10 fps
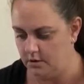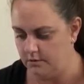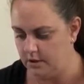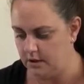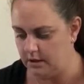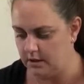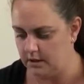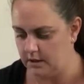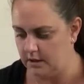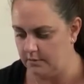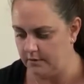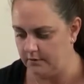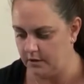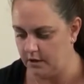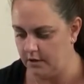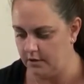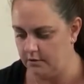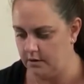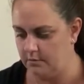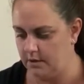don't think I need to keep every coloring
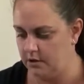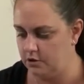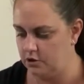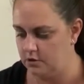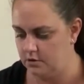page.